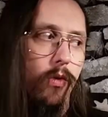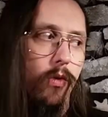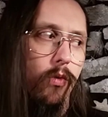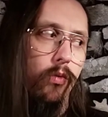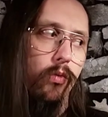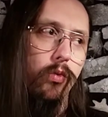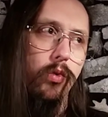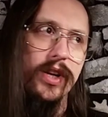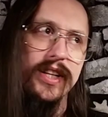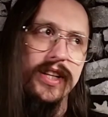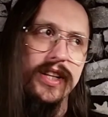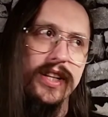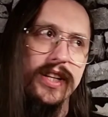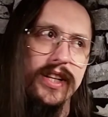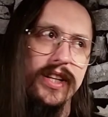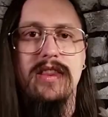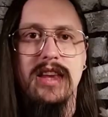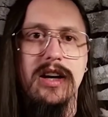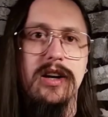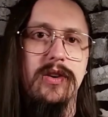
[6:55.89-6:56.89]
Once
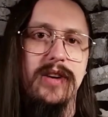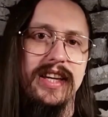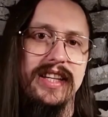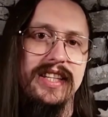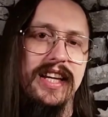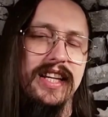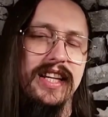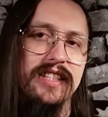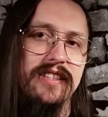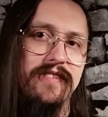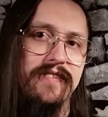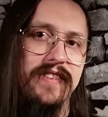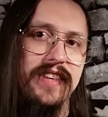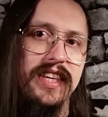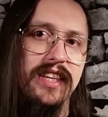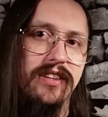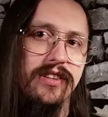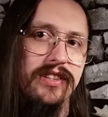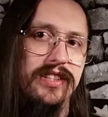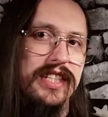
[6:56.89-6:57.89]
again, though, it does
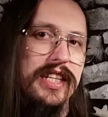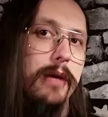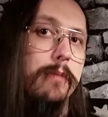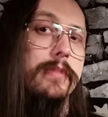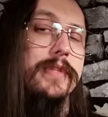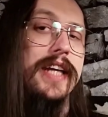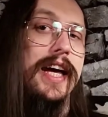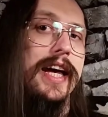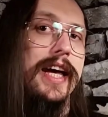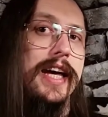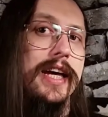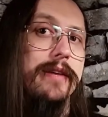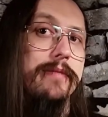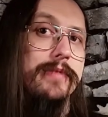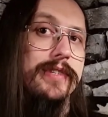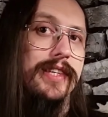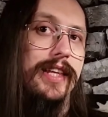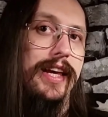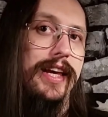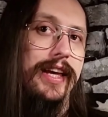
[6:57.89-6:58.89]
feel
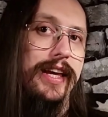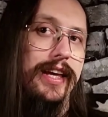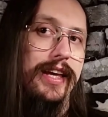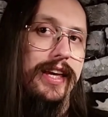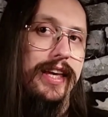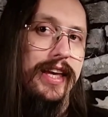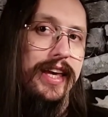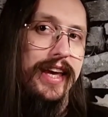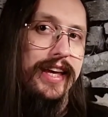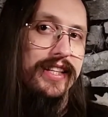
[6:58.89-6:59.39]
sometimes like